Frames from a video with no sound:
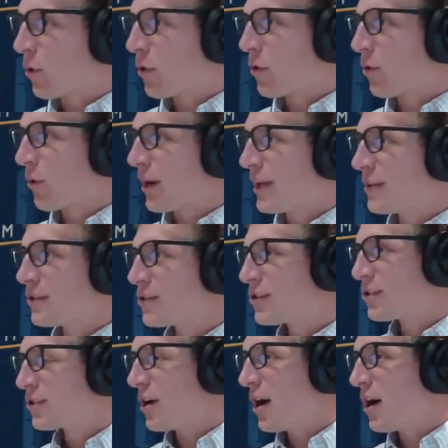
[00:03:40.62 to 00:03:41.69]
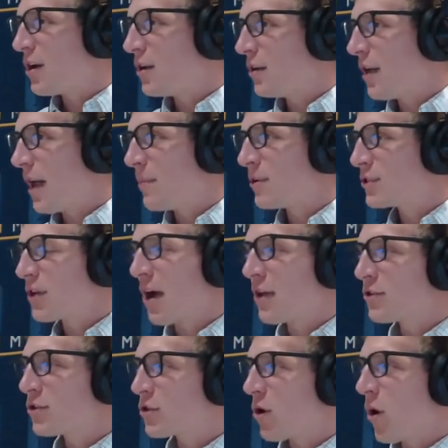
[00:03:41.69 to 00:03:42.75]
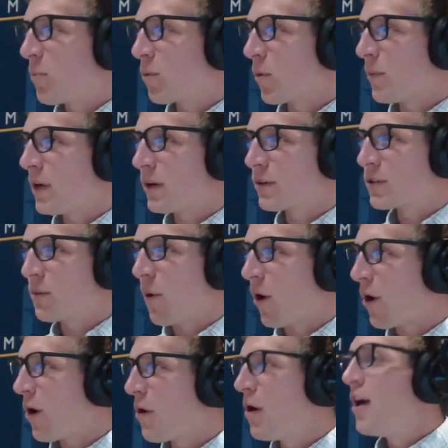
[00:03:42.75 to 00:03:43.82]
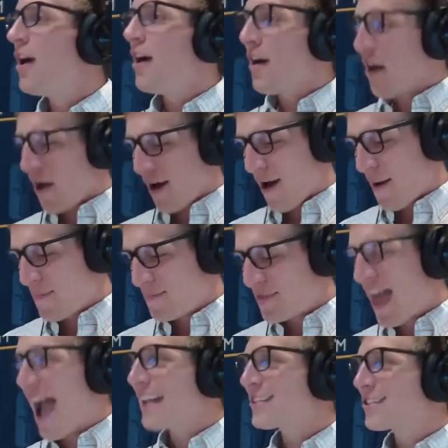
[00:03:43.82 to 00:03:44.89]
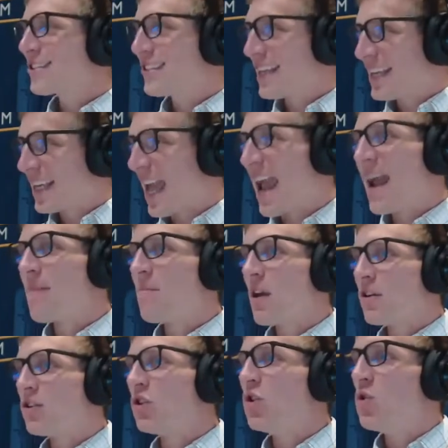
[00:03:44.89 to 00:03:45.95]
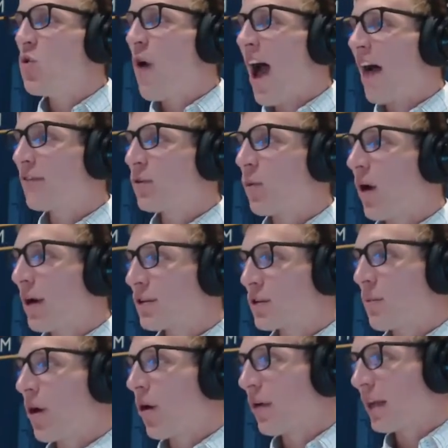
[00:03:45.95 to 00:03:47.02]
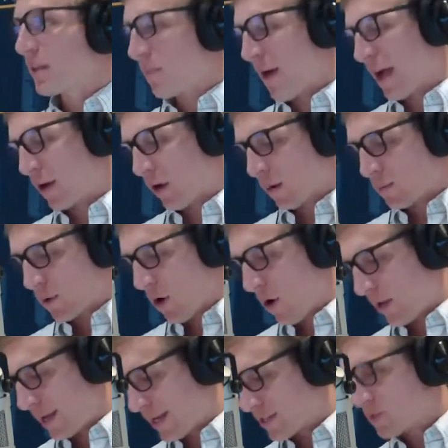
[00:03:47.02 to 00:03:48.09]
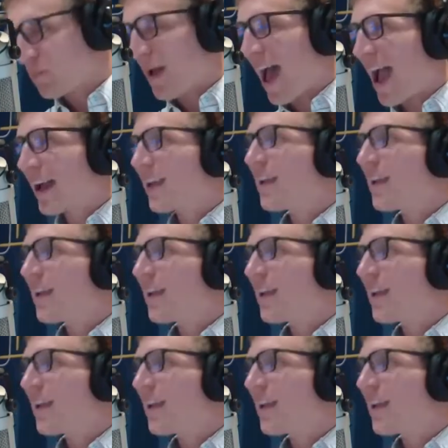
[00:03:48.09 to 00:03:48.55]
of the Rings Amazon show premiere tomorrow, that's the game that you have to watch tomorrow night. The Backyard Brawl is back.